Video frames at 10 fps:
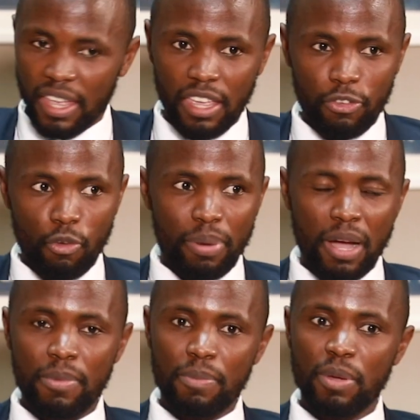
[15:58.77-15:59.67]
If you
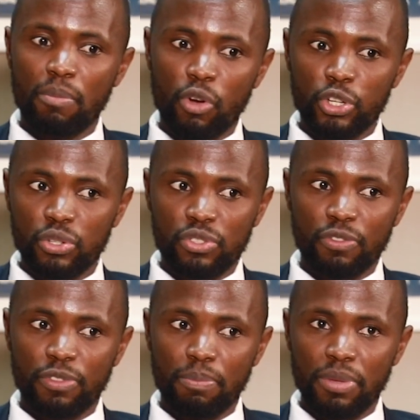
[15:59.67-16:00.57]
pump up emotions
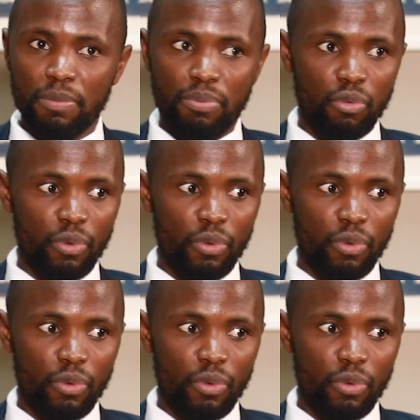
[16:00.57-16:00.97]
of the people